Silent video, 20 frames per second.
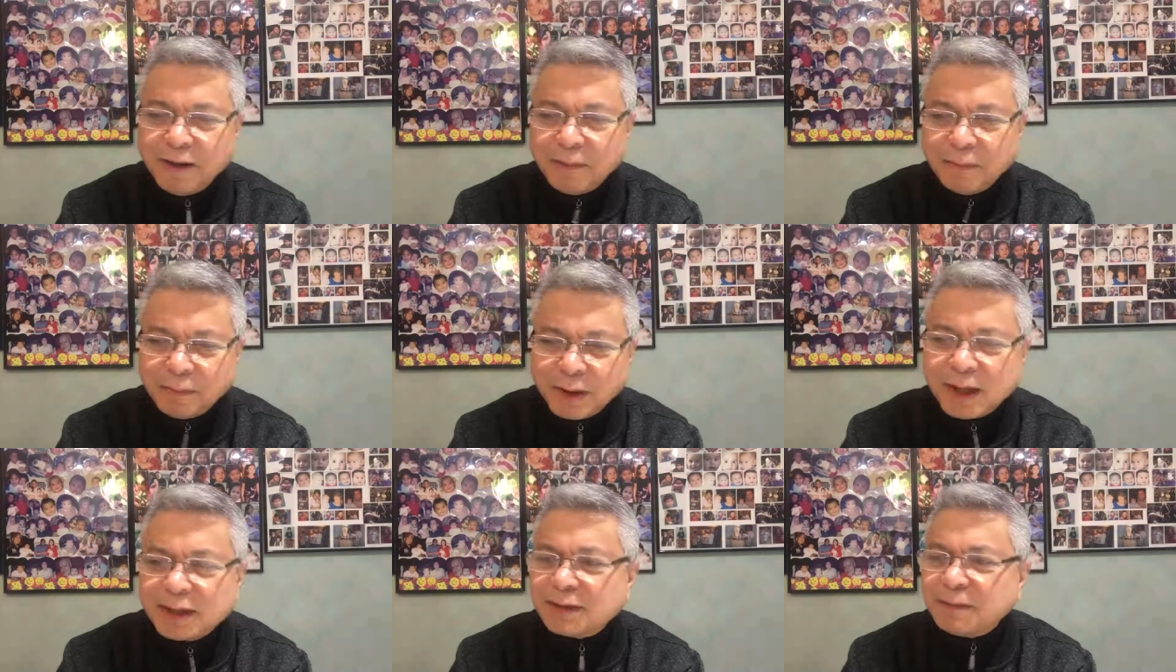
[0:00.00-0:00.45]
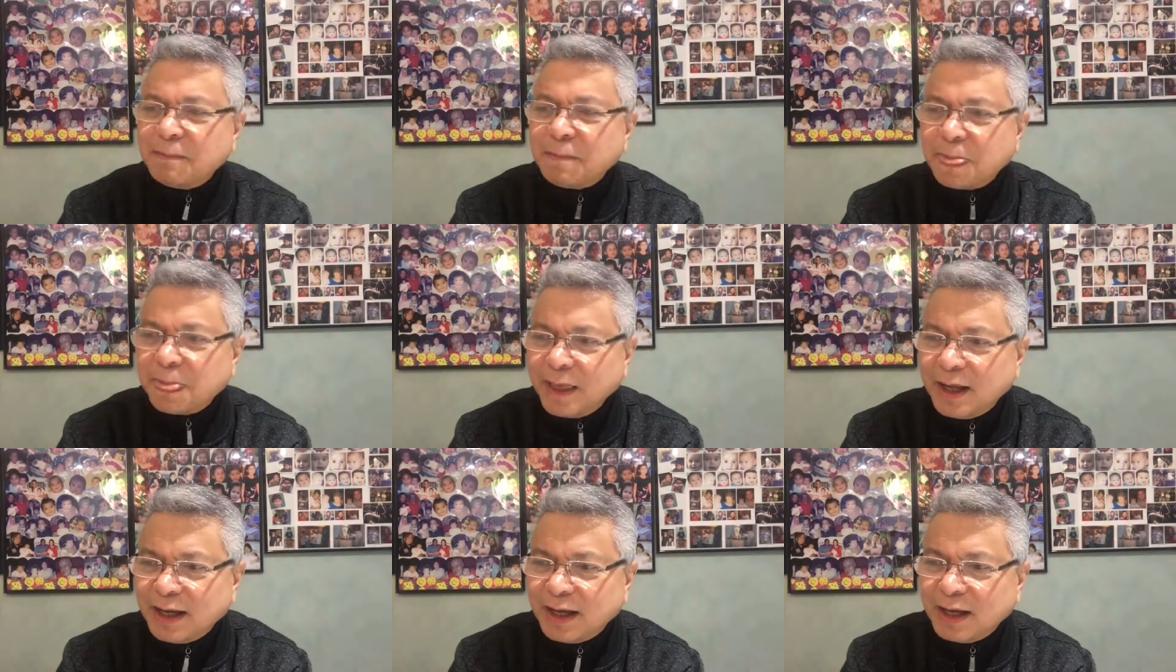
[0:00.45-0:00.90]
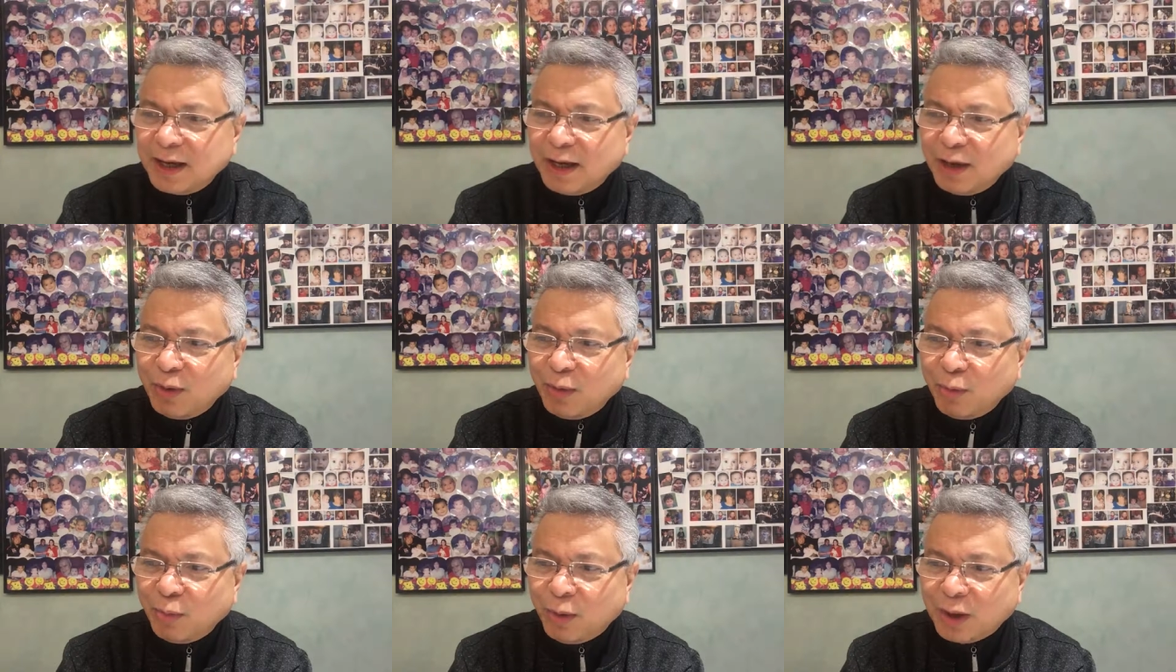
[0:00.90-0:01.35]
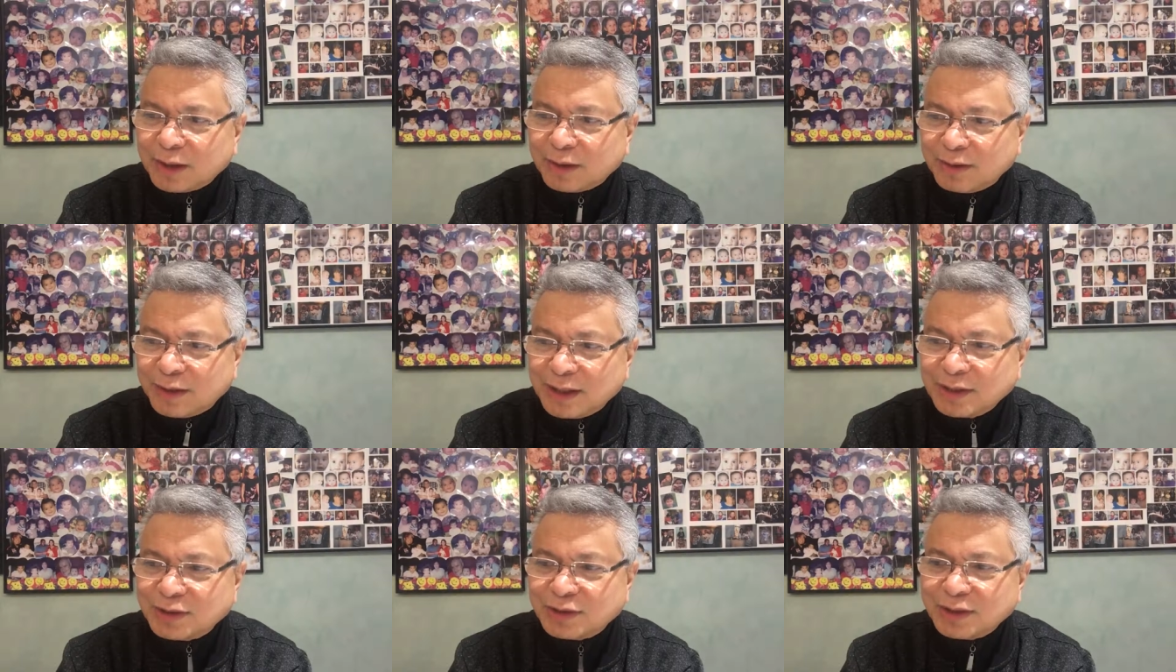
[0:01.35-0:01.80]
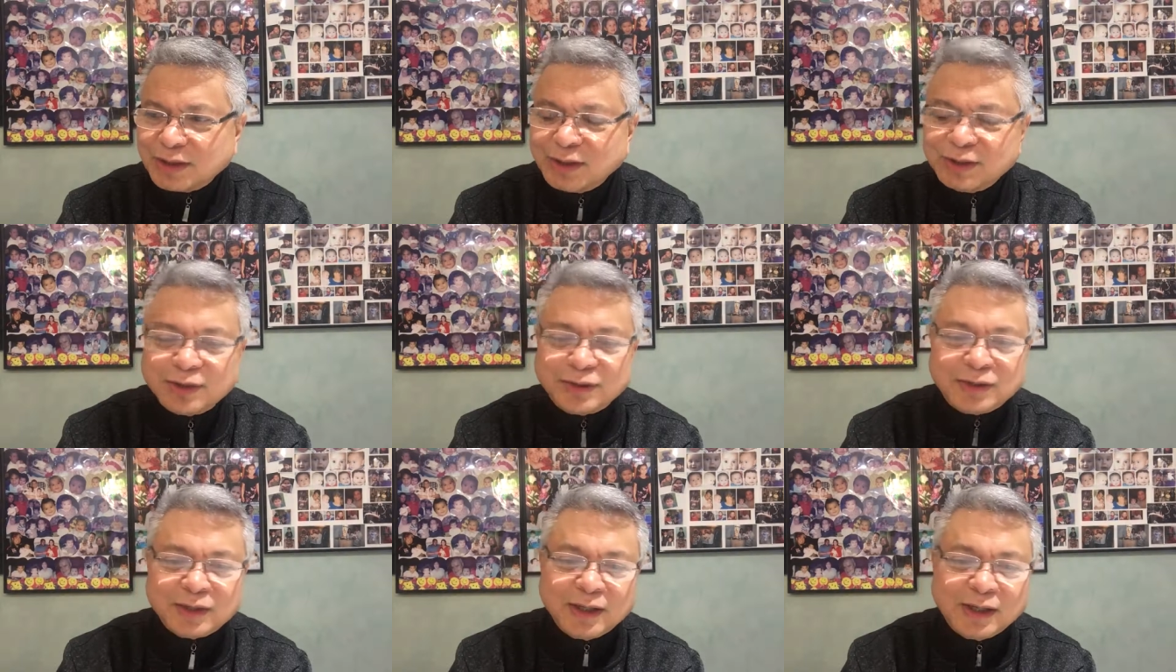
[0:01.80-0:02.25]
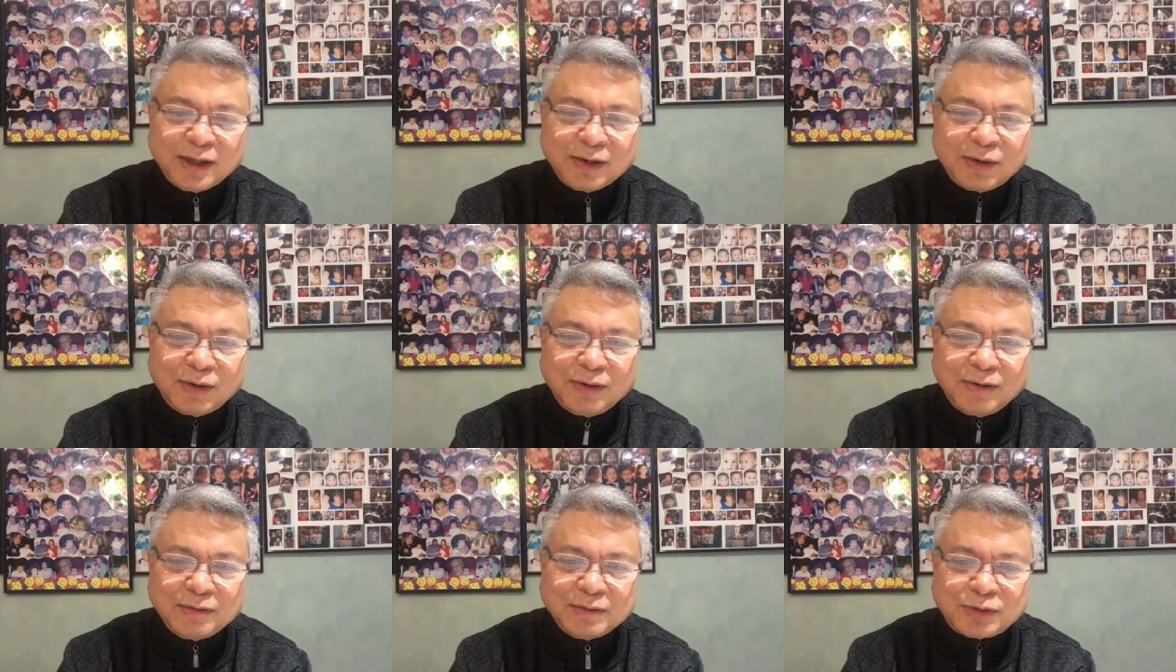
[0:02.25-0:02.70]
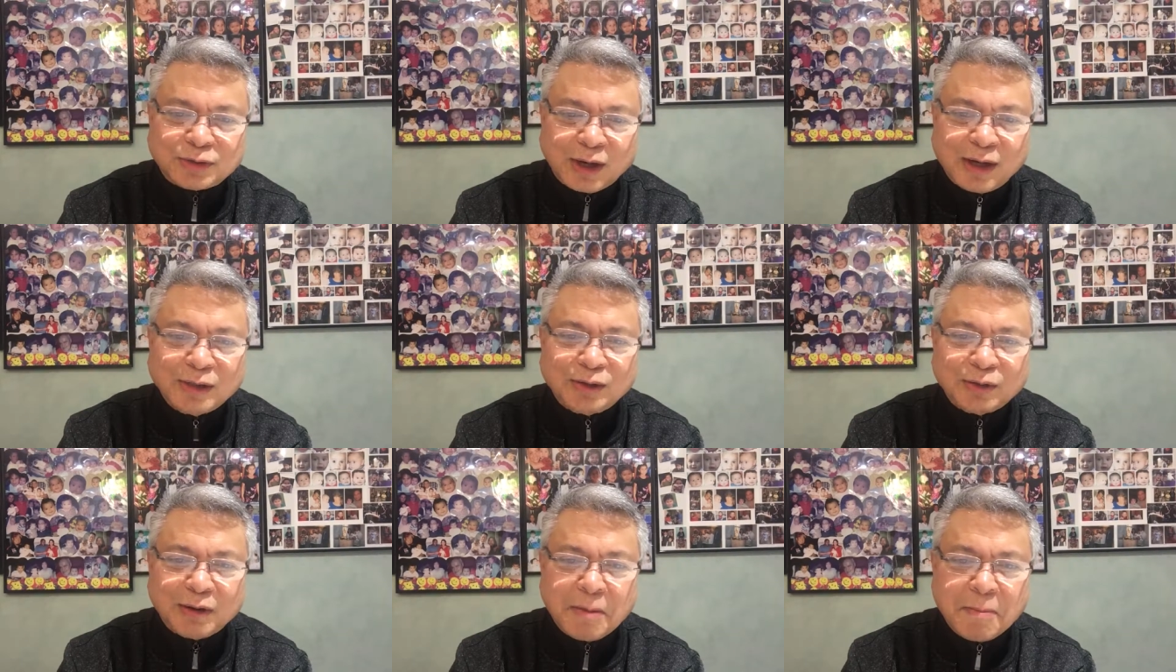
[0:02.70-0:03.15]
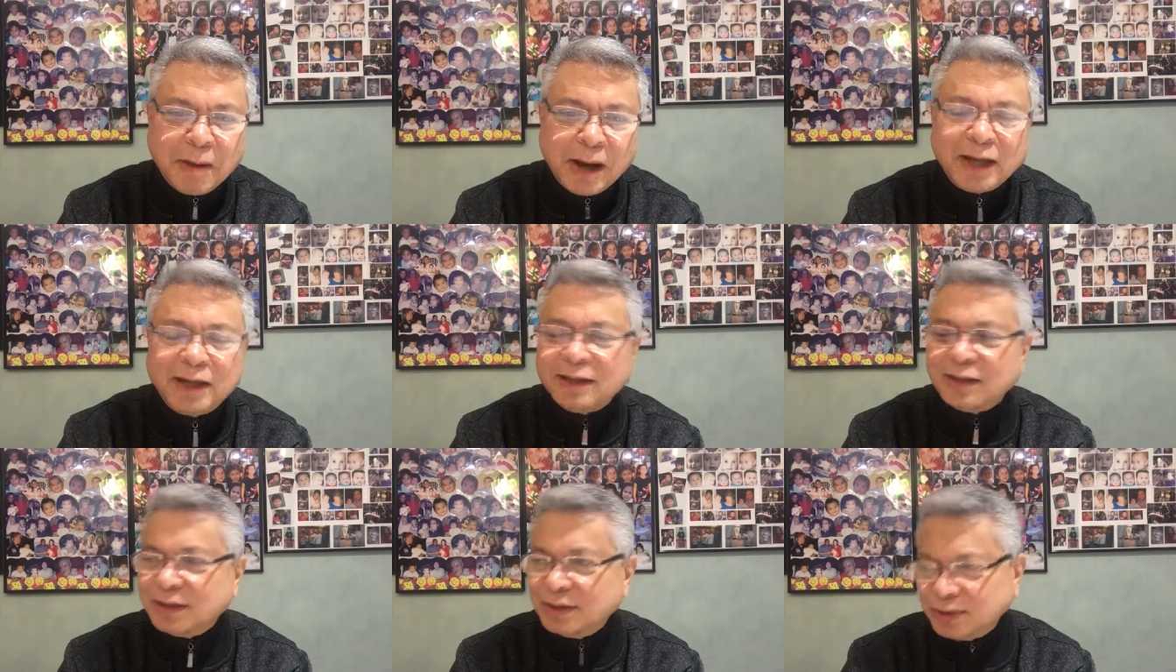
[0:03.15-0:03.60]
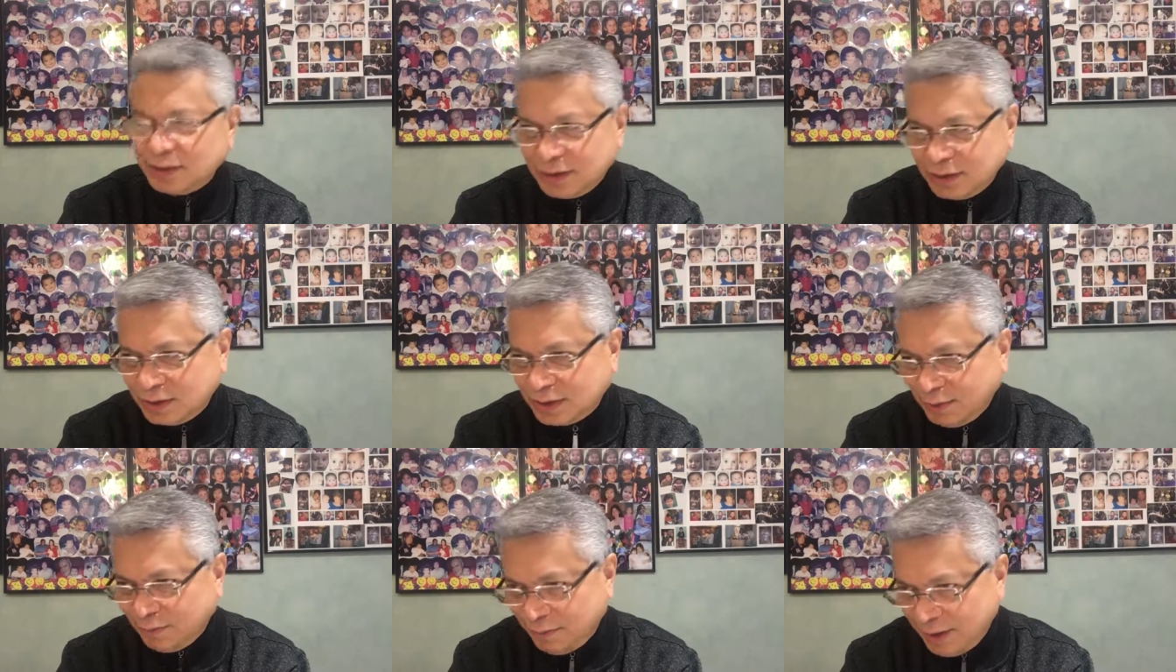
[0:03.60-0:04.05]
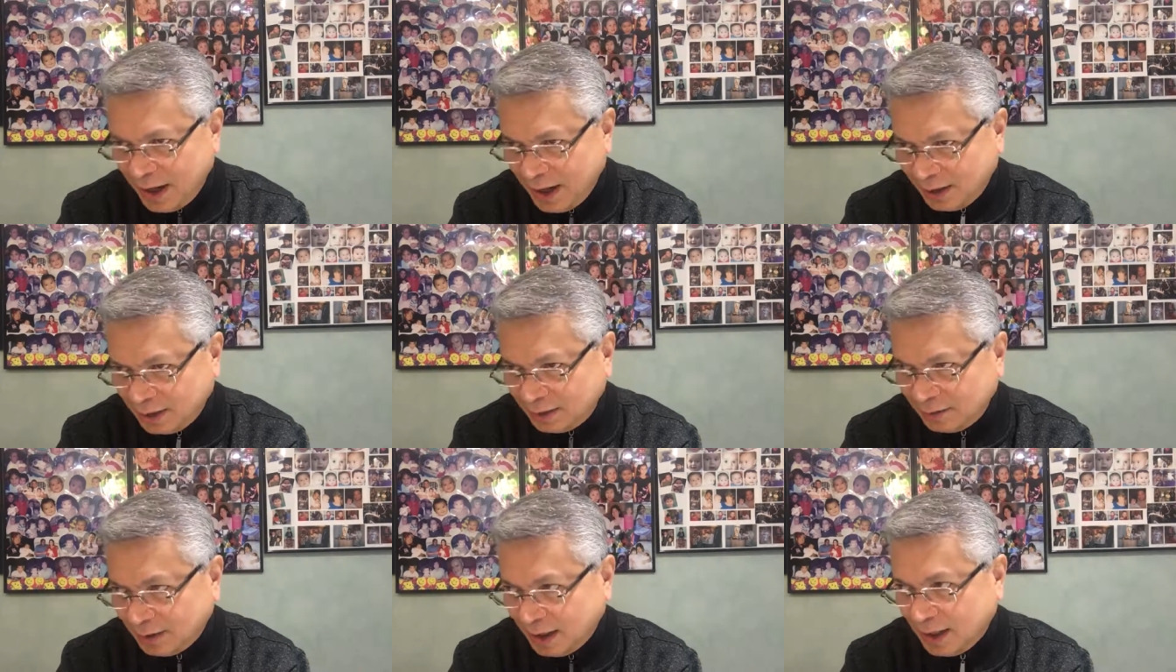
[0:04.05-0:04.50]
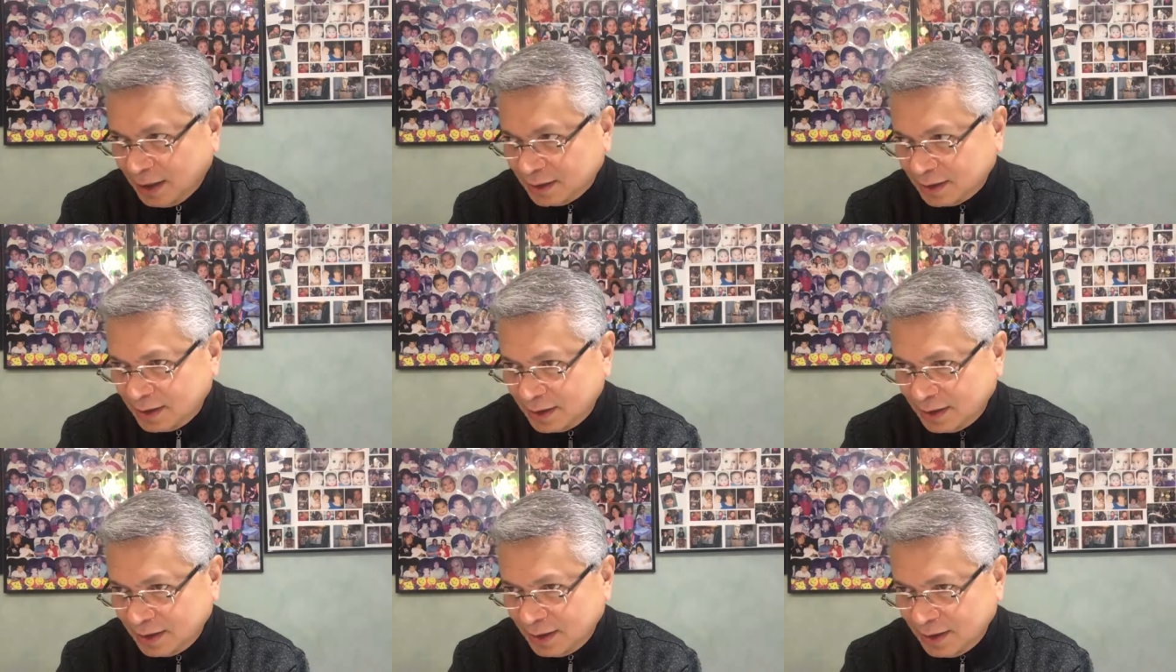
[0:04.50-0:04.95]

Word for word: but what this is uh, trying to remind us is the fact that